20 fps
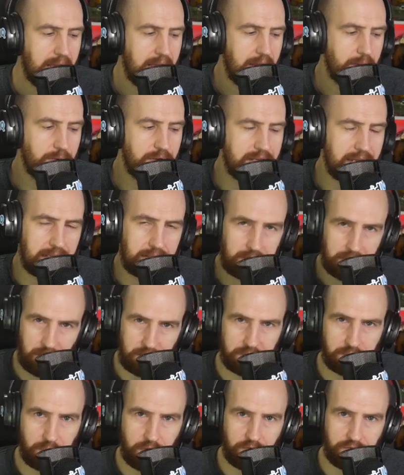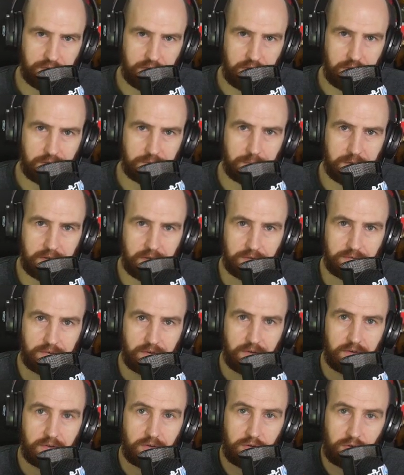I would get loads more views because
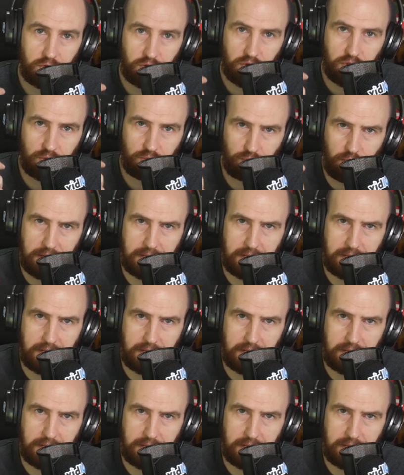YouTube